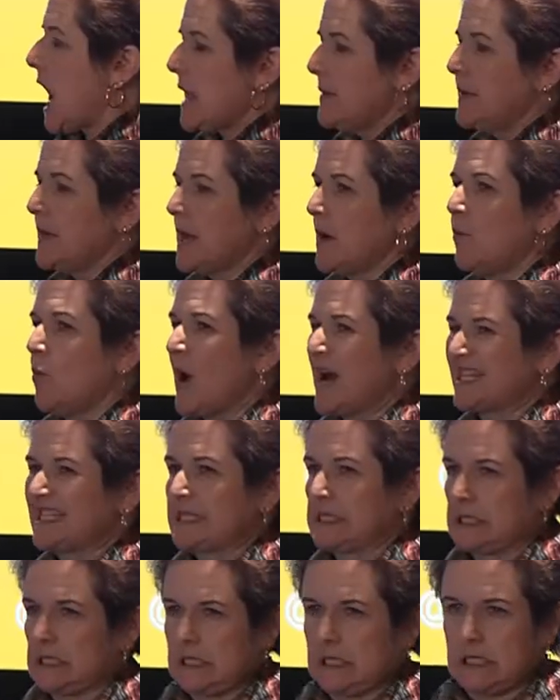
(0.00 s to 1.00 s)
IBM
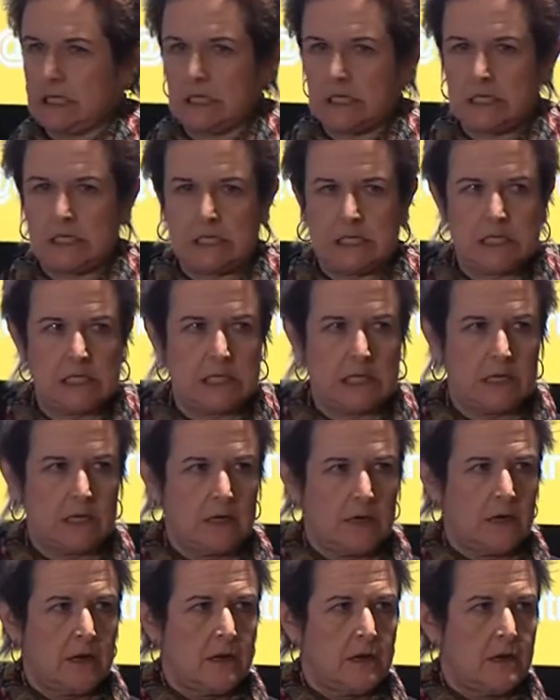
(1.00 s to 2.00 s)
Watson.
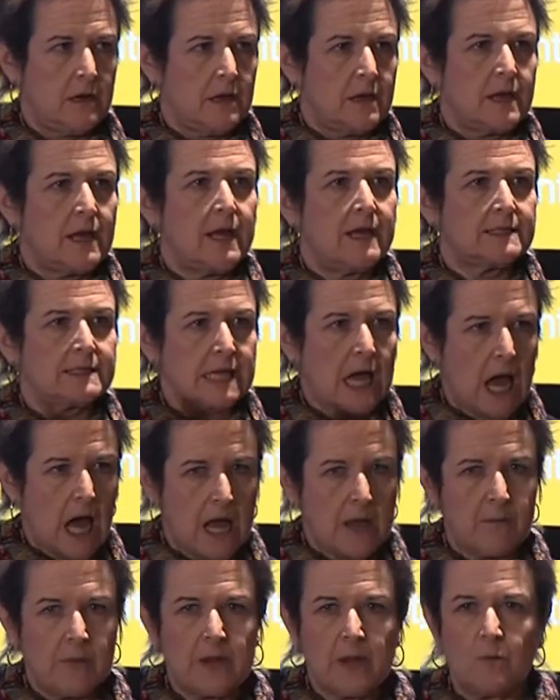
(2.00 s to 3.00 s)
It's
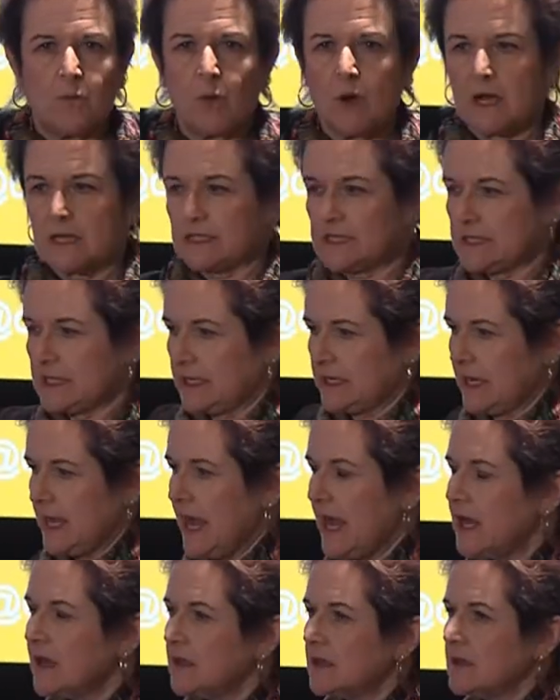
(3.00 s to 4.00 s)
IBM Watson
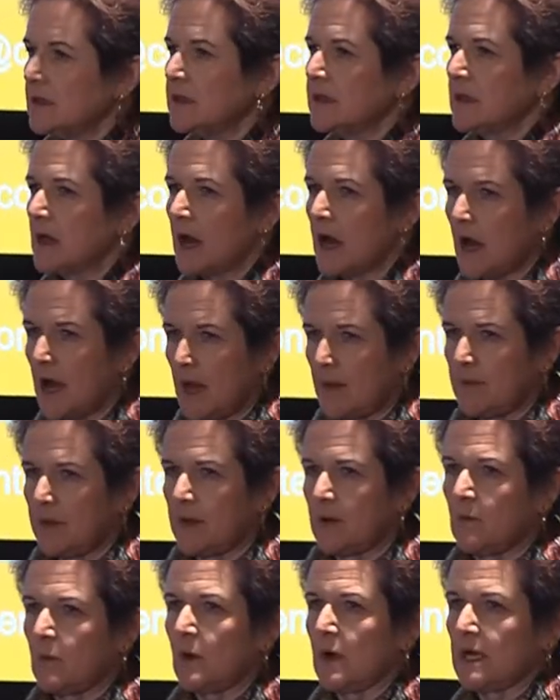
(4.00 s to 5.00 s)
Health,
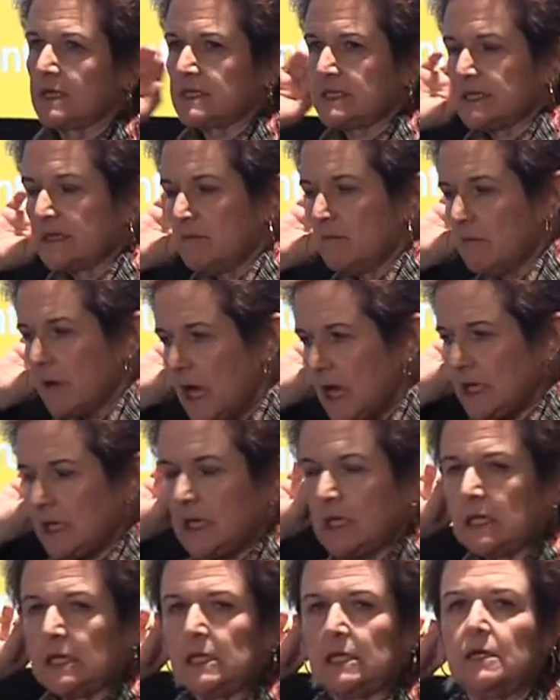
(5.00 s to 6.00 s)
IBM Watson
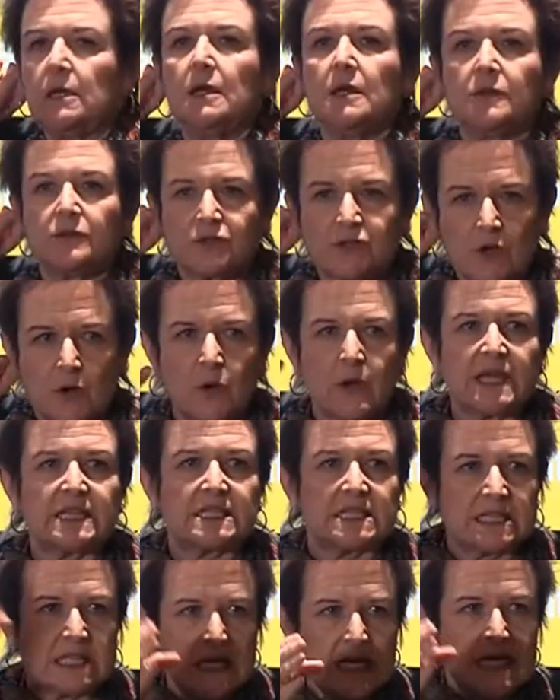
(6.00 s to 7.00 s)
Money. So
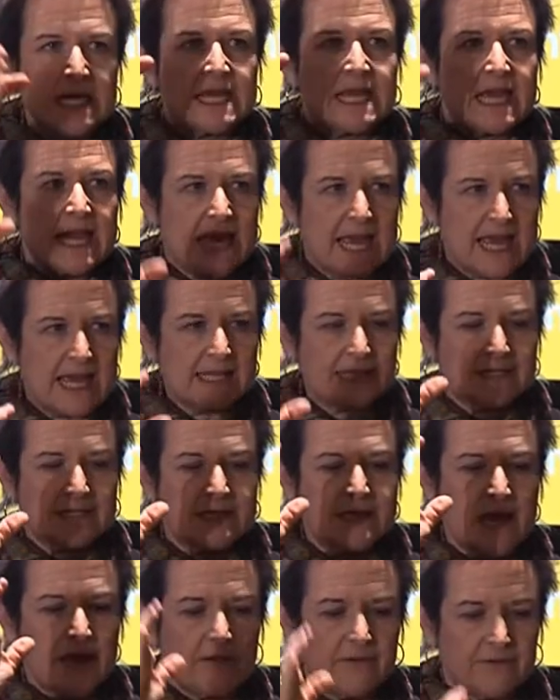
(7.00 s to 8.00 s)

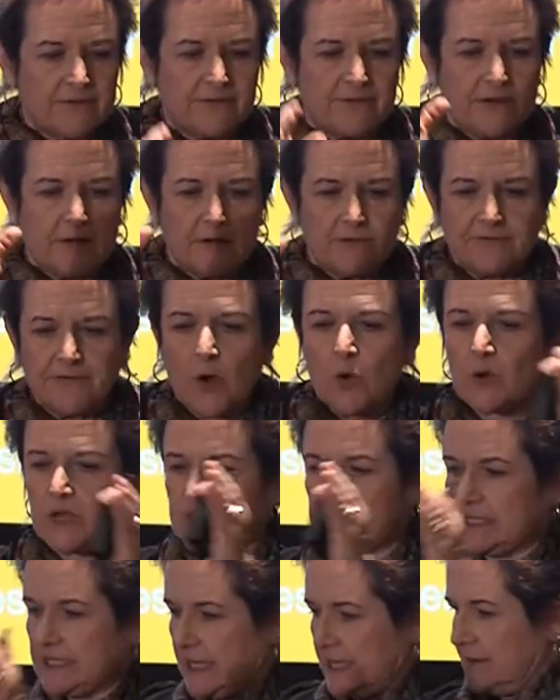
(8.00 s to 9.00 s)
they've
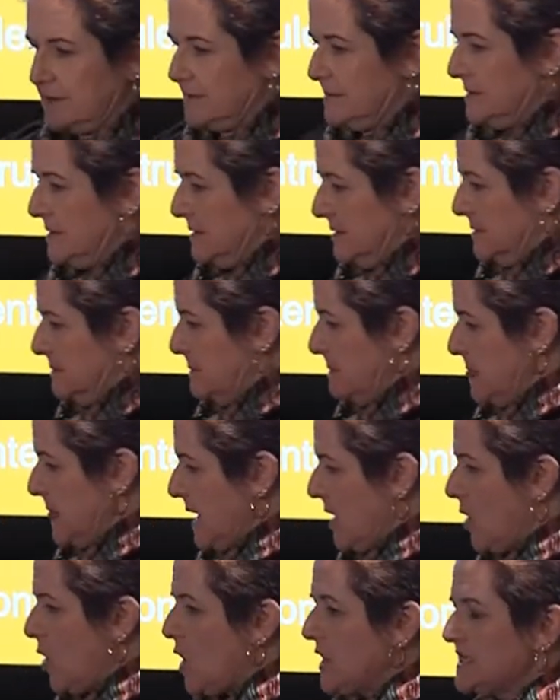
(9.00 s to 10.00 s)
focused it
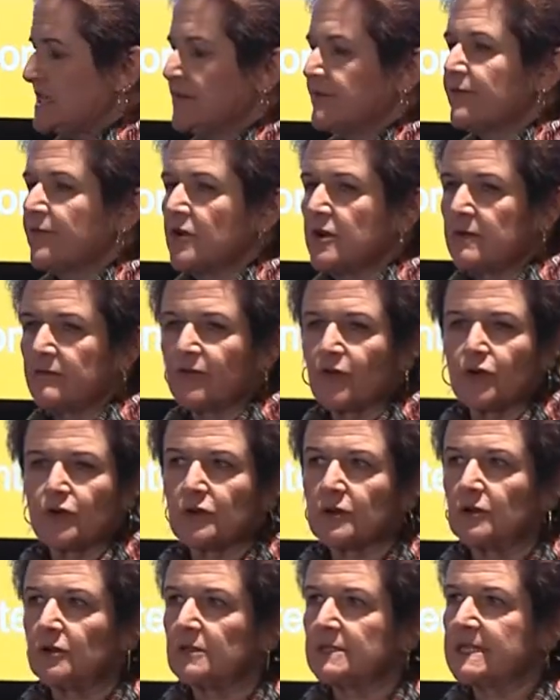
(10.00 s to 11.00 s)
on different
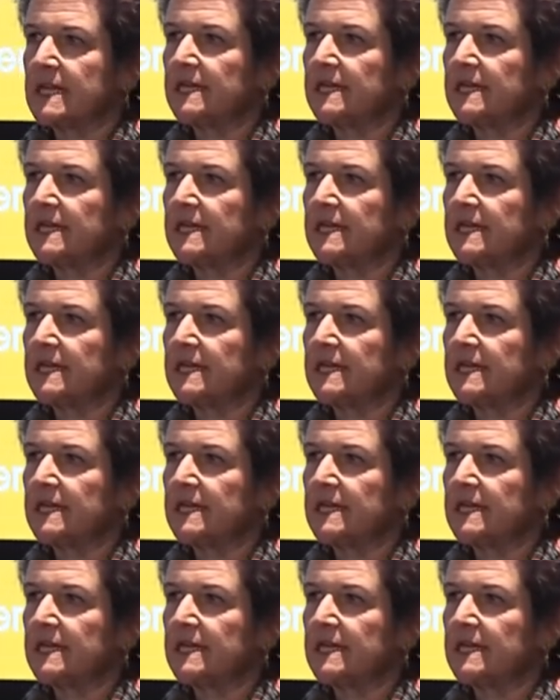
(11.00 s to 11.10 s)
verticals.